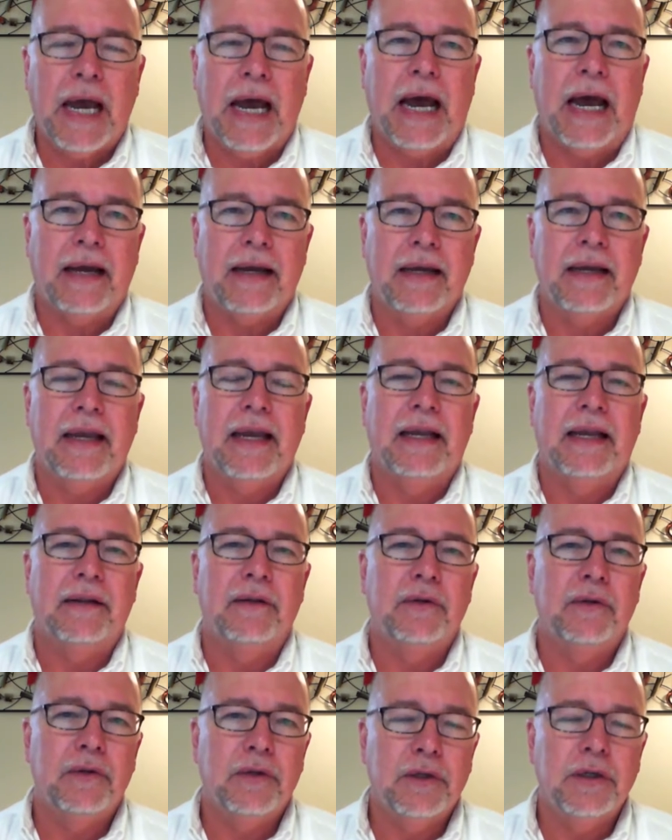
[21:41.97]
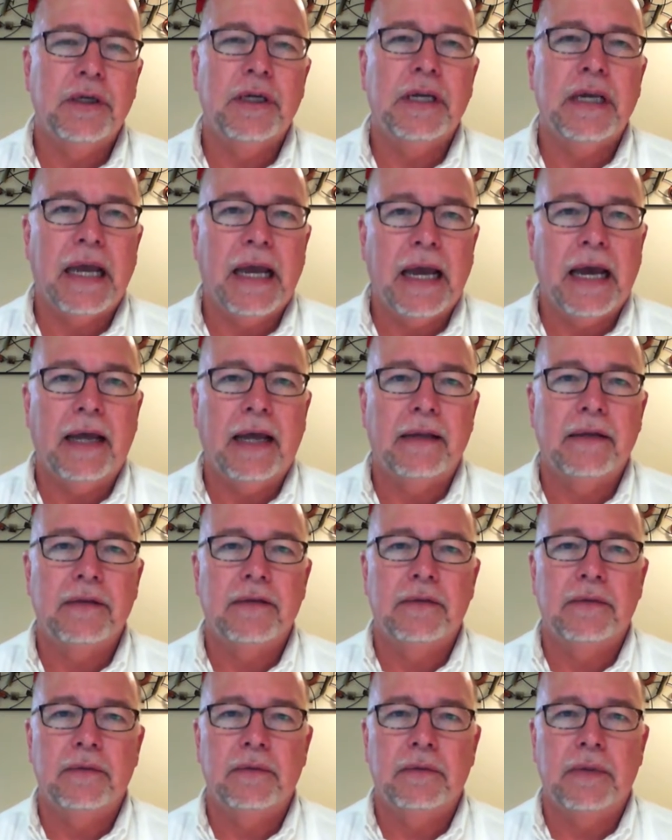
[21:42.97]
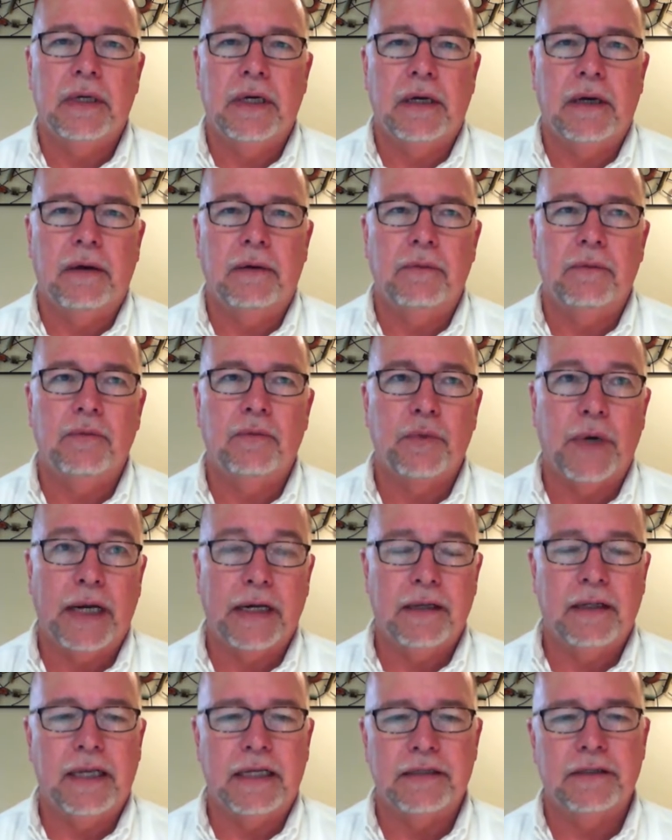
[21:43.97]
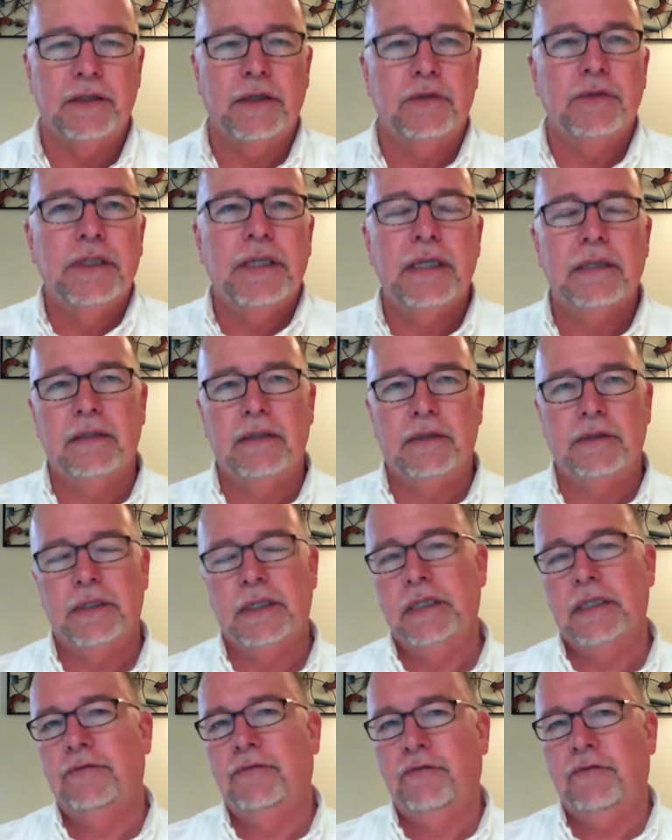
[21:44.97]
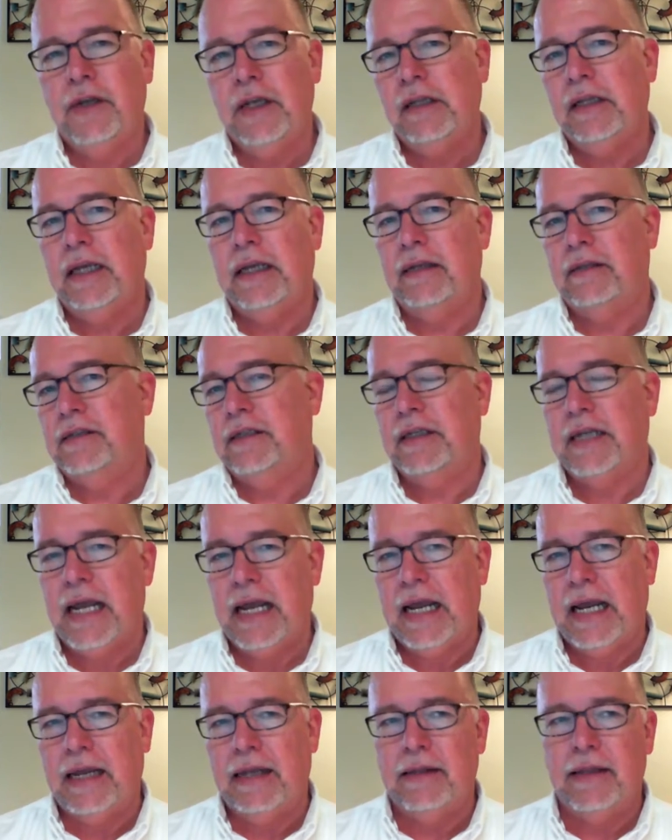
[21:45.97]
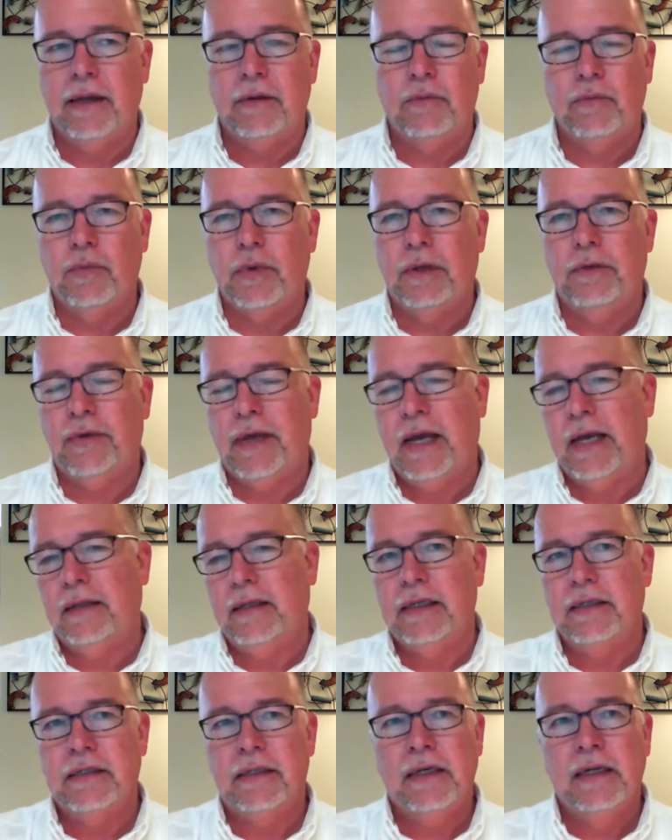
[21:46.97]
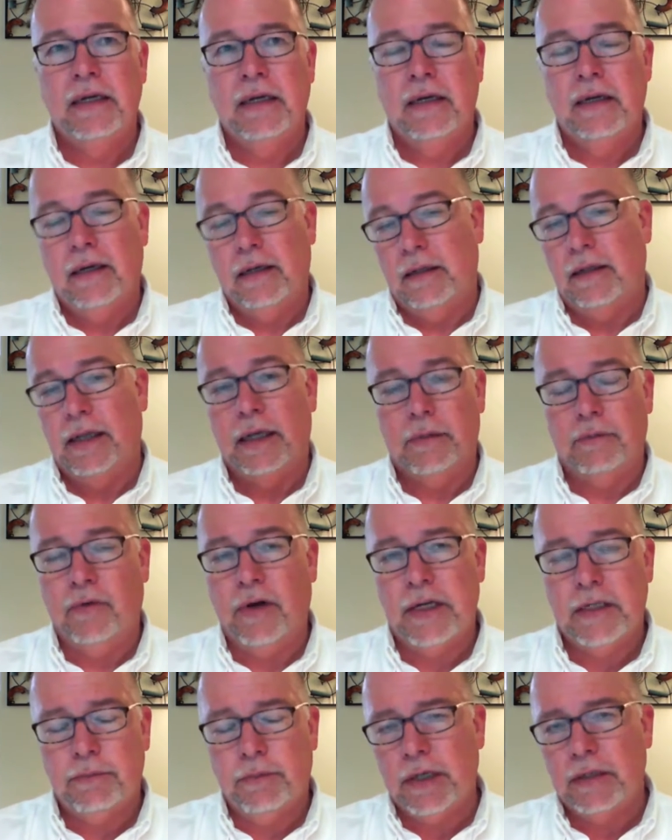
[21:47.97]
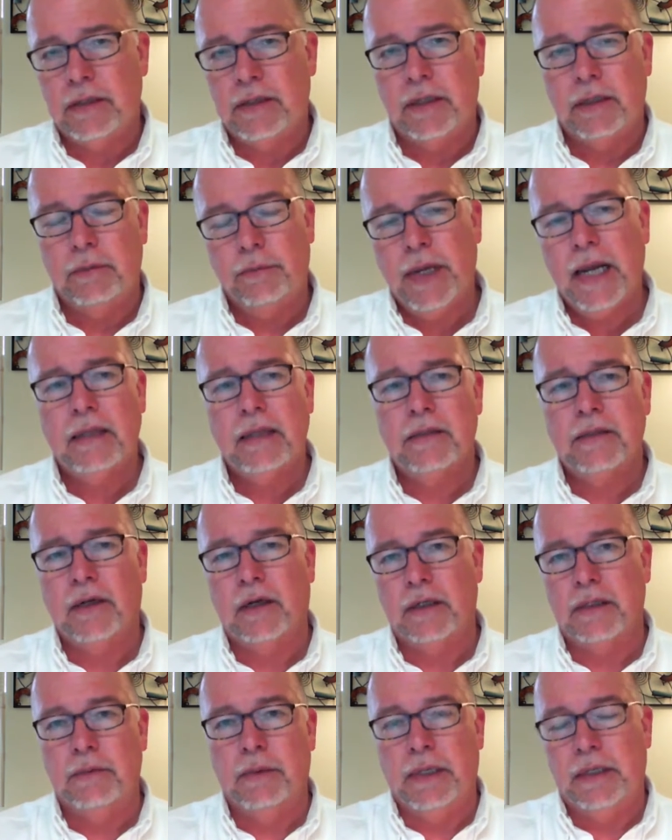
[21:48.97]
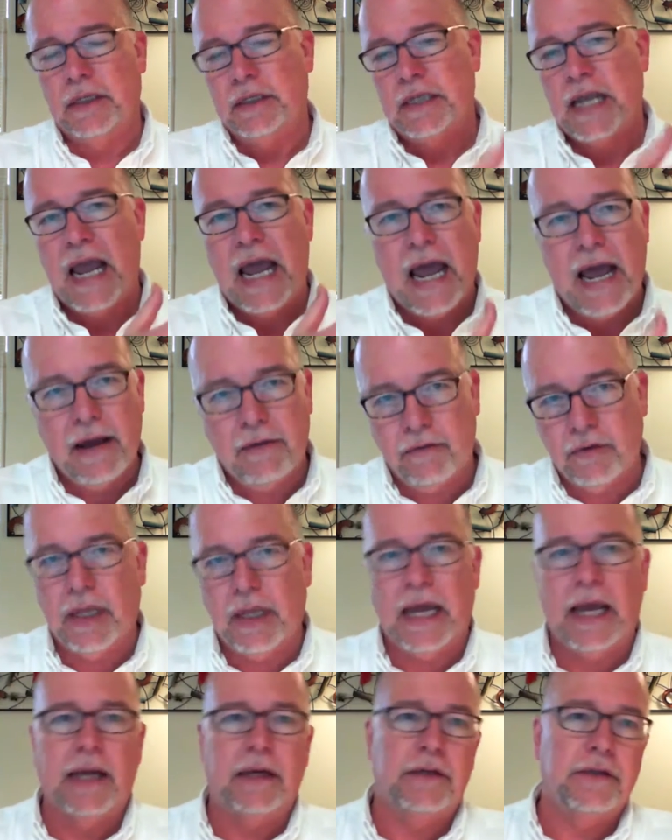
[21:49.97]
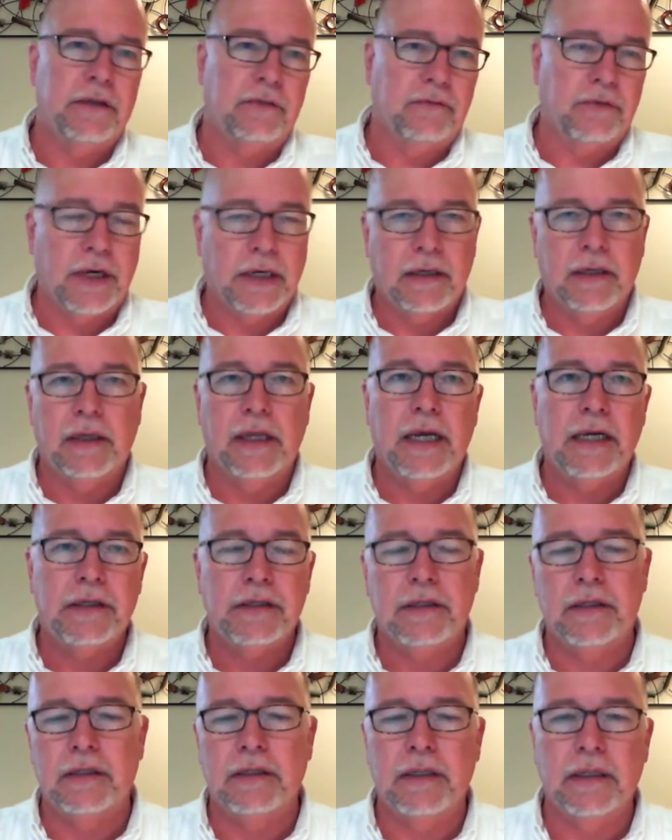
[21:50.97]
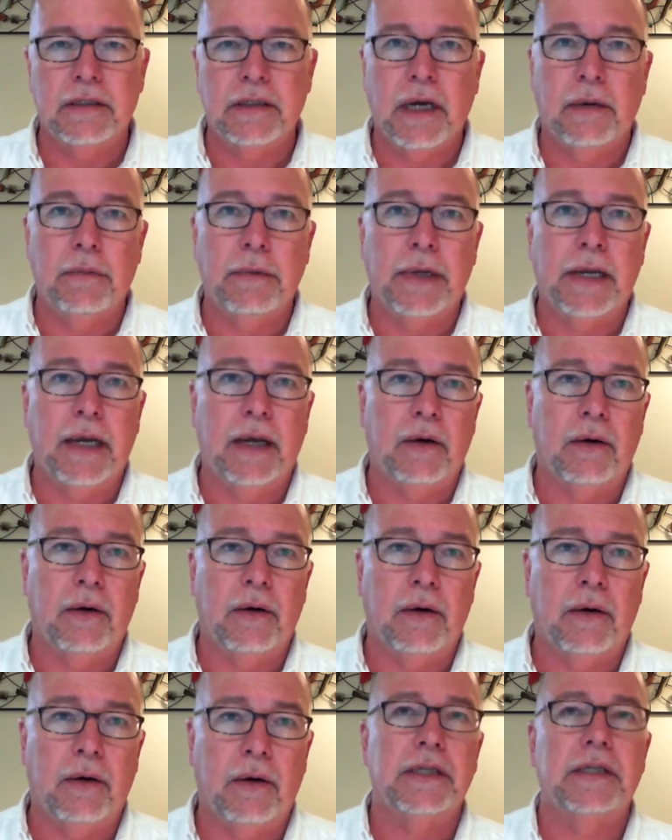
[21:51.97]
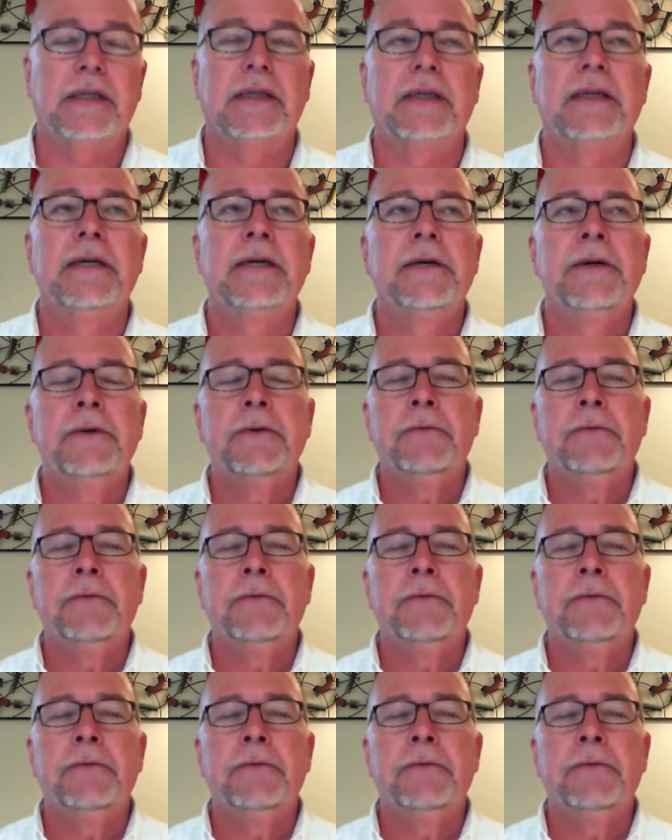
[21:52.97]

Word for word: back and look at uh, regulations, there's this there's this feeling today that we've had this, uh, like Vice President Pence talks about, this avalanche of regulations that's coming out of Washington.